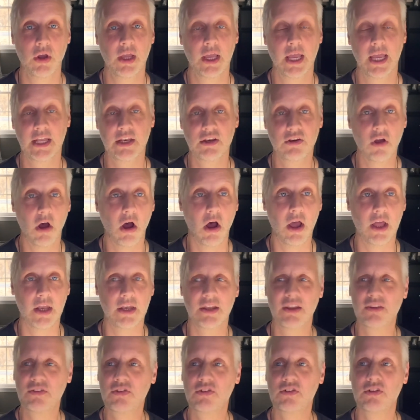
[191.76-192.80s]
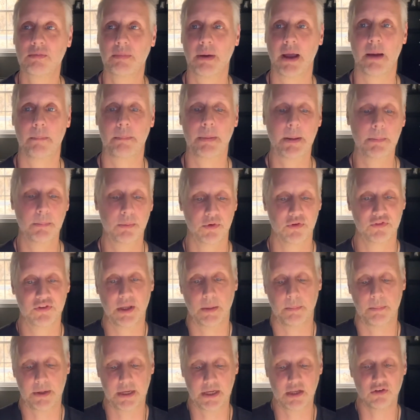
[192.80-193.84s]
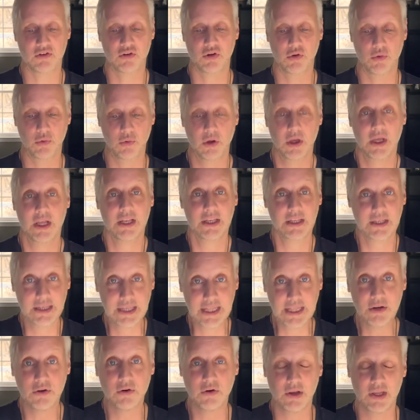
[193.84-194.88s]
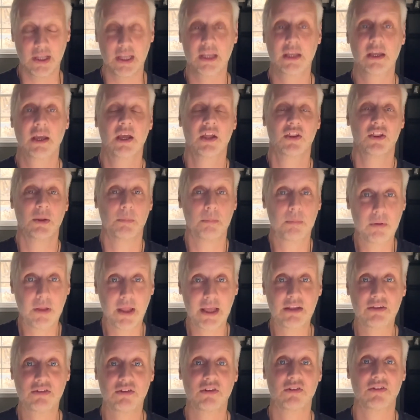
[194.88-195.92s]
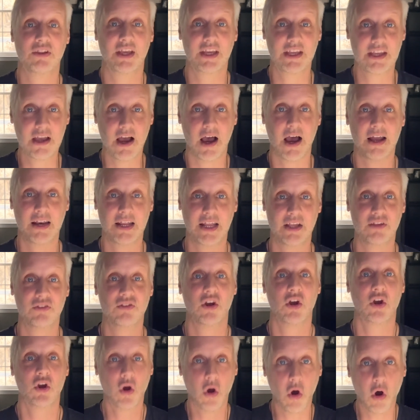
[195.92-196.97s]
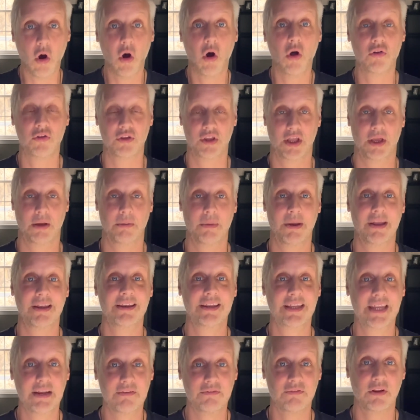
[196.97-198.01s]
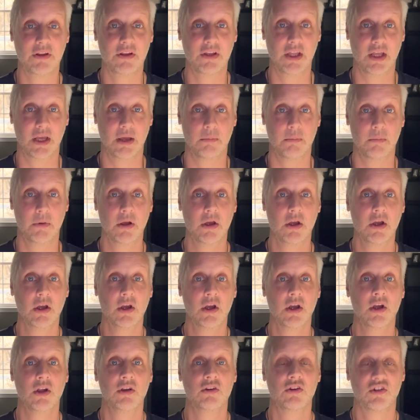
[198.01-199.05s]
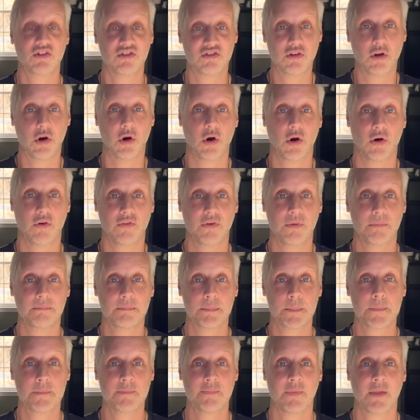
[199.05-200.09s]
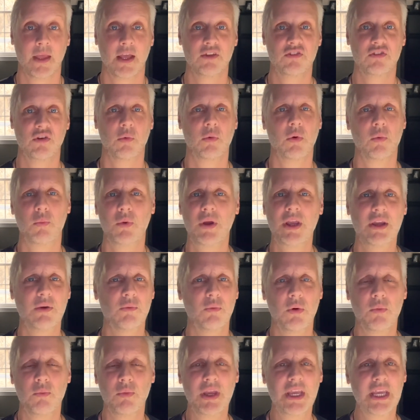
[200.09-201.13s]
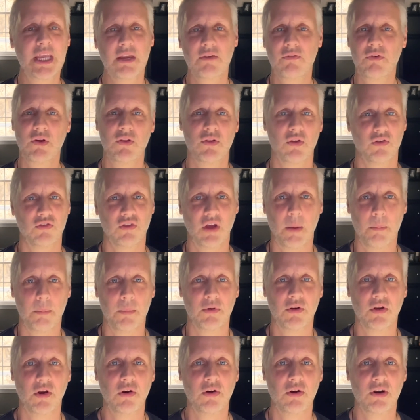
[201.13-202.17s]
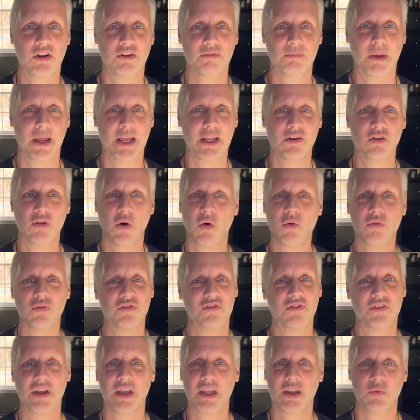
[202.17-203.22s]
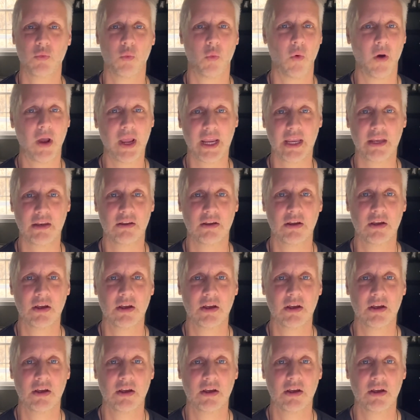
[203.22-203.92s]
and done. This is about people stepping into literally the places that God has called them and gifted them to serve. And so when we give you those opportunities, man, don't sit and wait.